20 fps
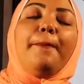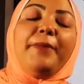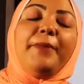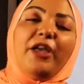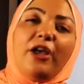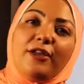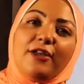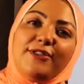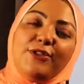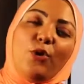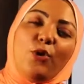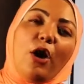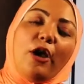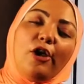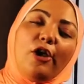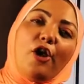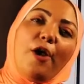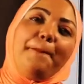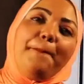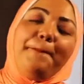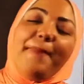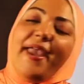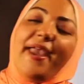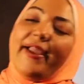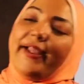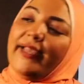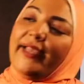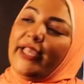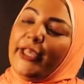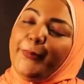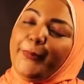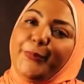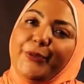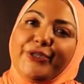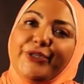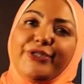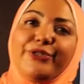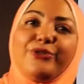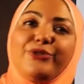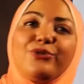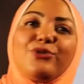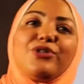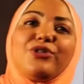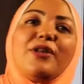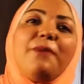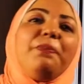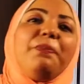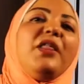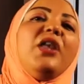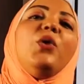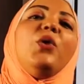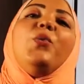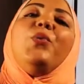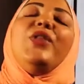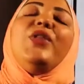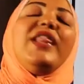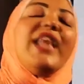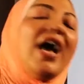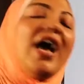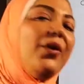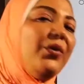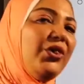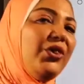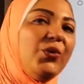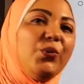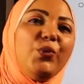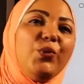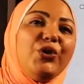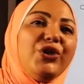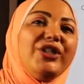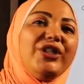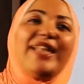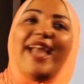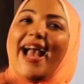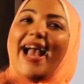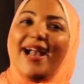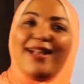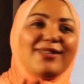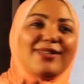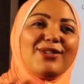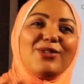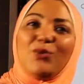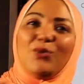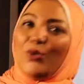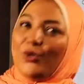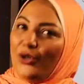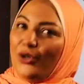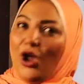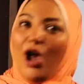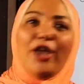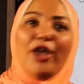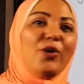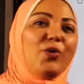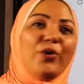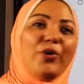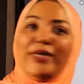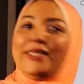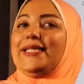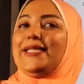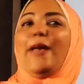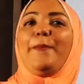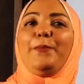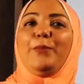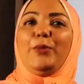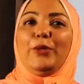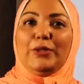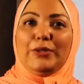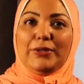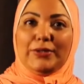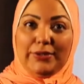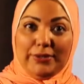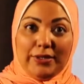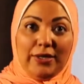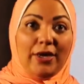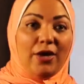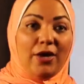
because you are comparing a person to something without the word as or like or resembles.